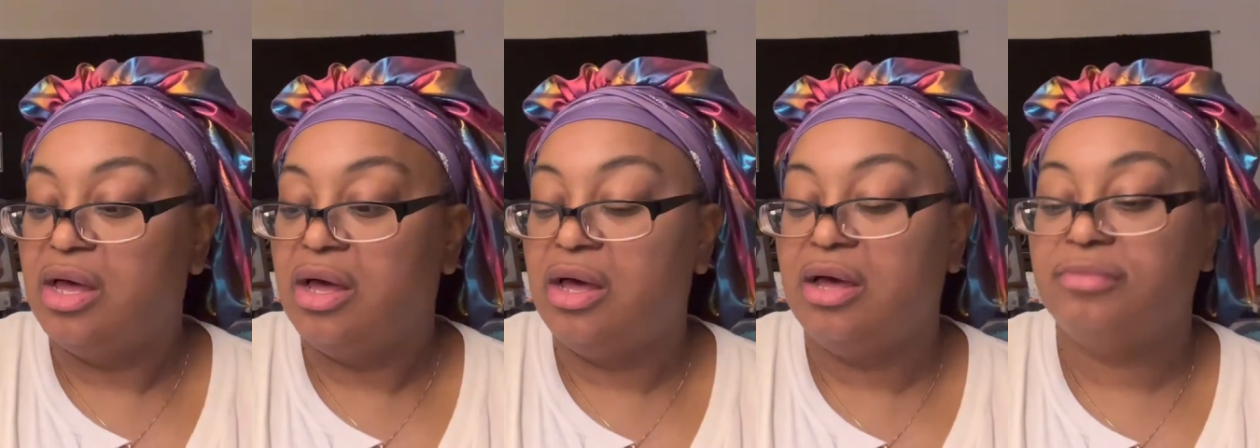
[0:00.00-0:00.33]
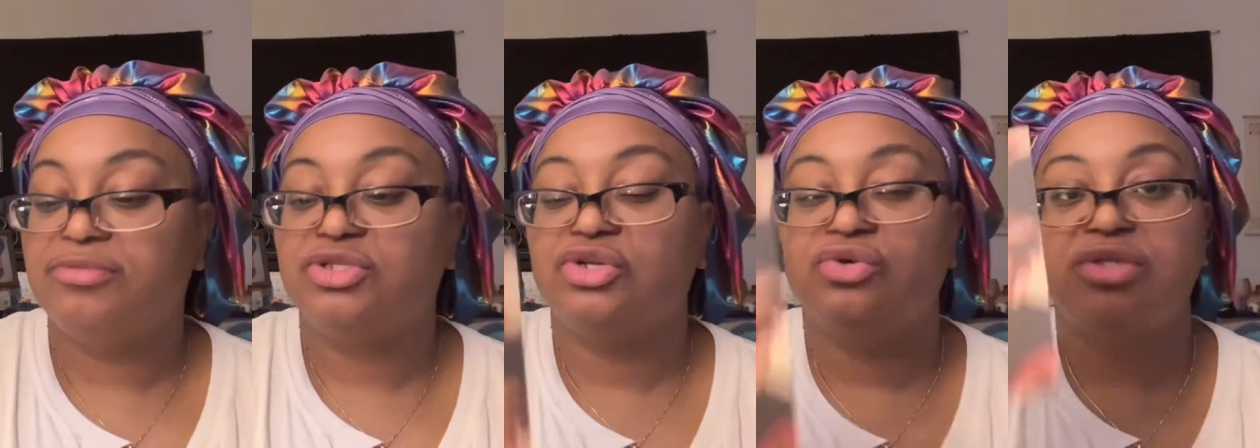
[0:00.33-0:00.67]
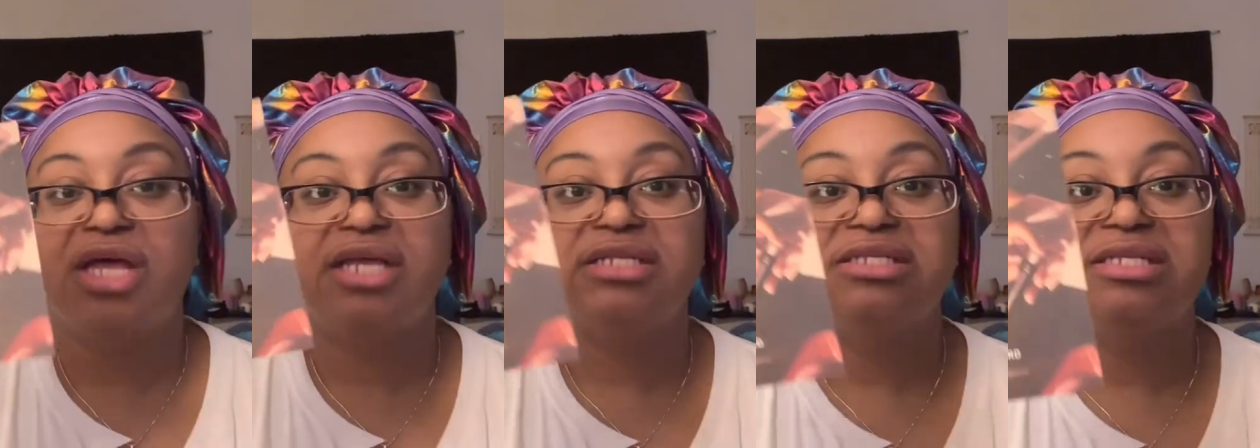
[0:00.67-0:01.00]
Um, so
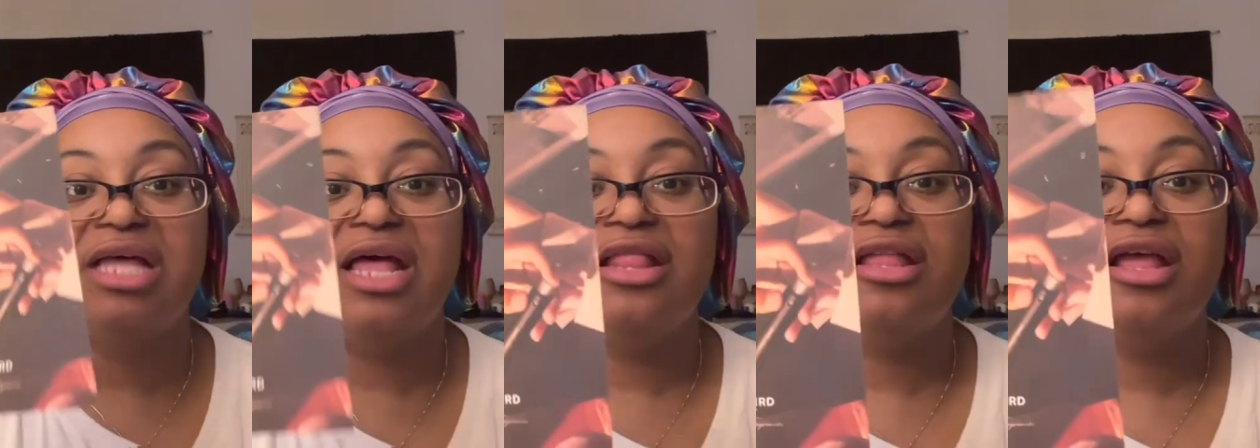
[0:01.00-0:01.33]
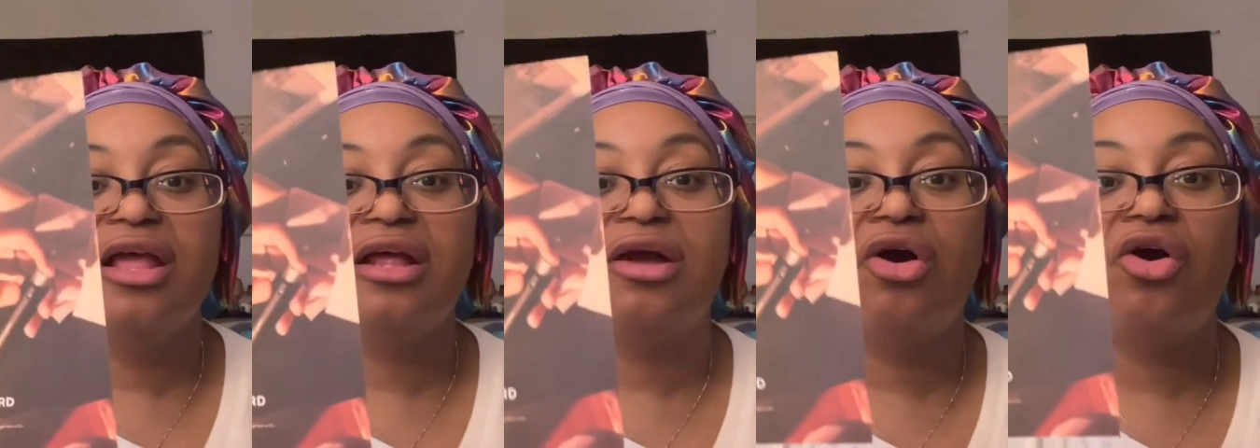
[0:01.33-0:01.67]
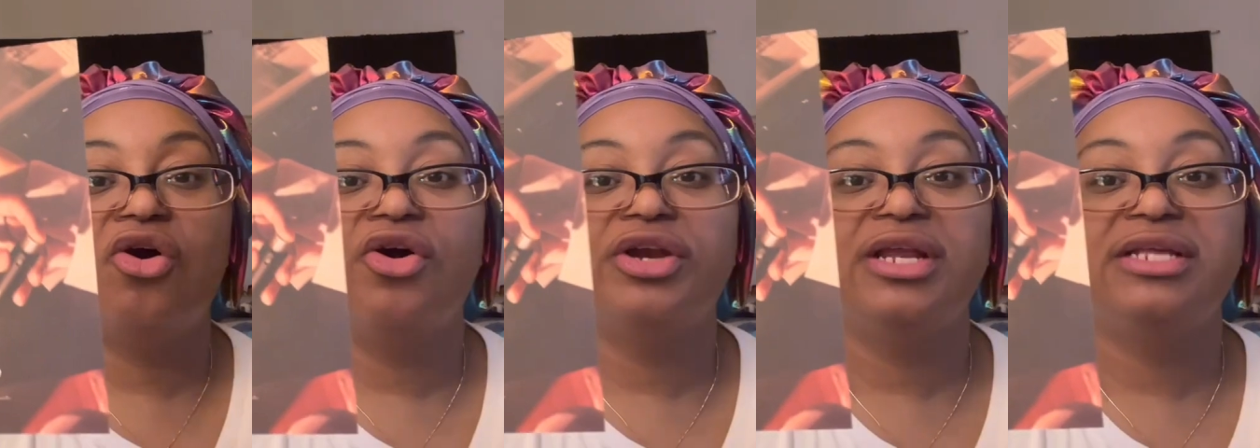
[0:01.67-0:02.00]
that's that, that
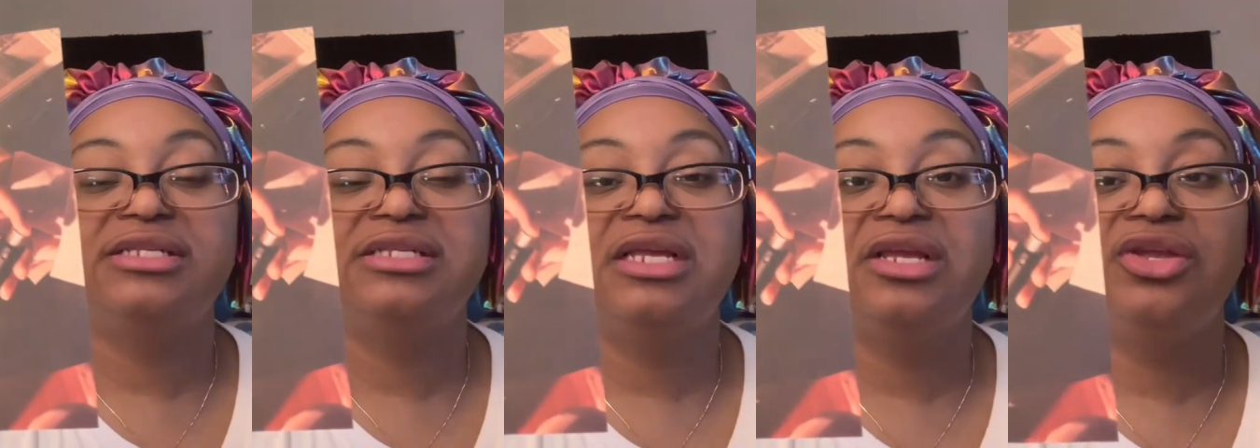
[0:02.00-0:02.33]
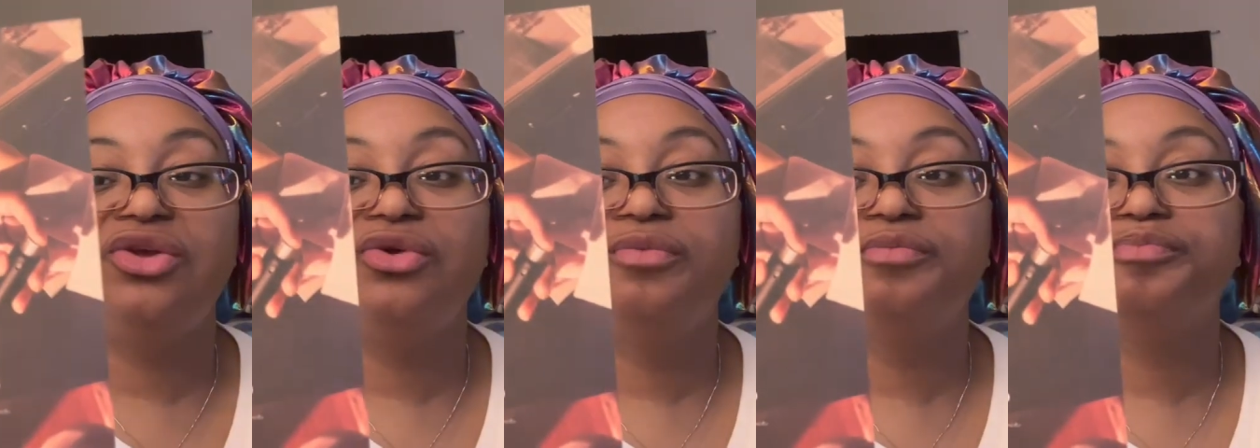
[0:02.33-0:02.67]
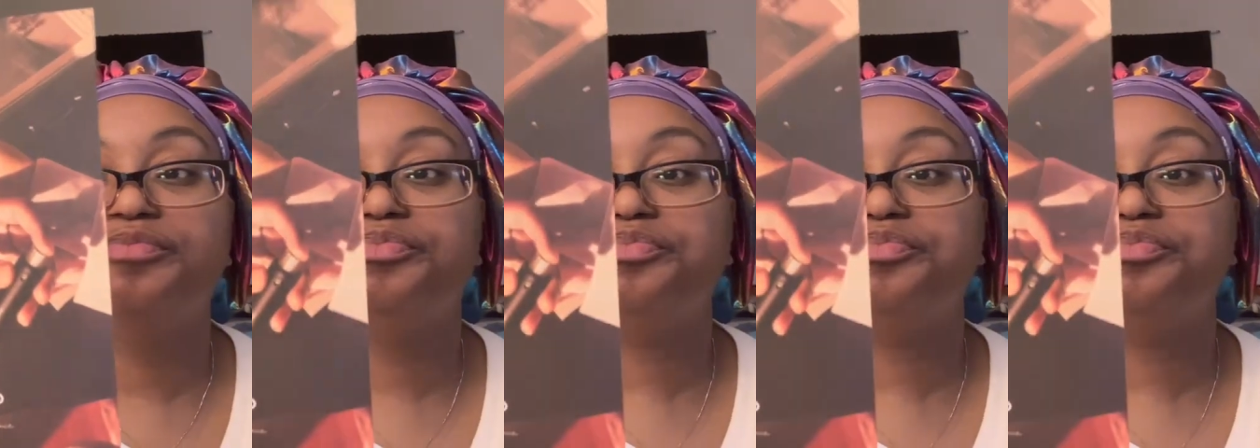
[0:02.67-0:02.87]
card they send you.